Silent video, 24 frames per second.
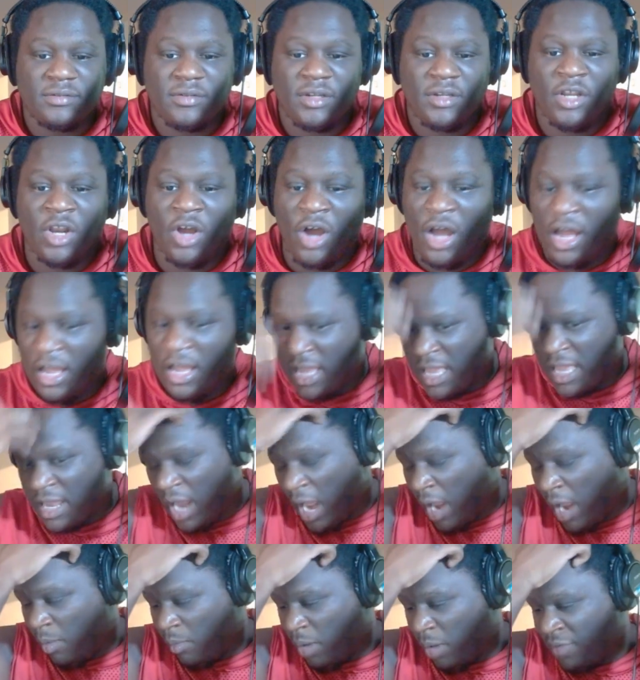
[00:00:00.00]

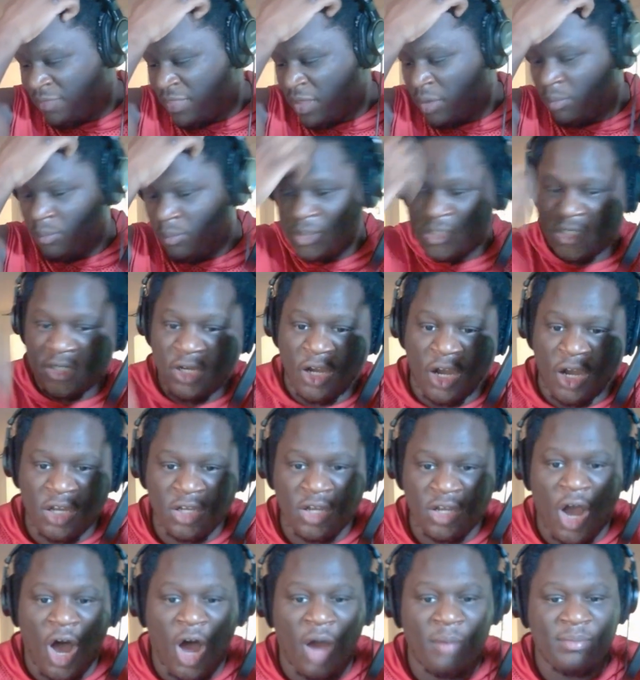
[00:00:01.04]
I think we should all
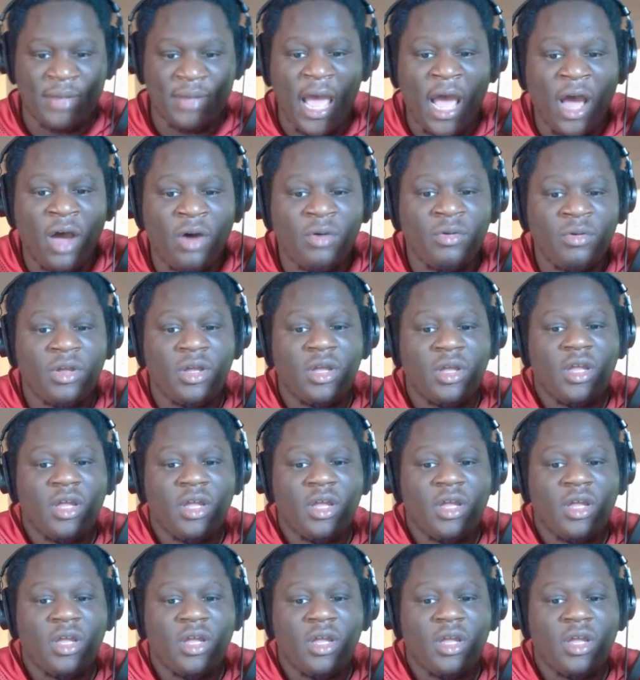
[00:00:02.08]
calm down.